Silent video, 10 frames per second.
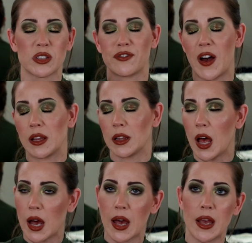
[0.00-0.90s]
the fine
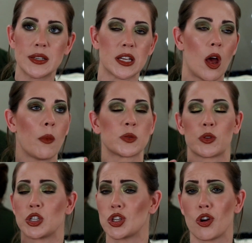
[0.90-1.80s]
lines, it helps with
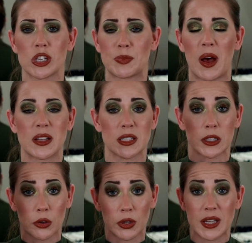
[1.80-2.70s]
the dark spots,
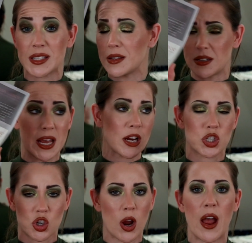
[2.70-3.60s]
literally
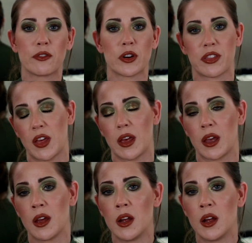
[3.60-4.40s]
texture, everything.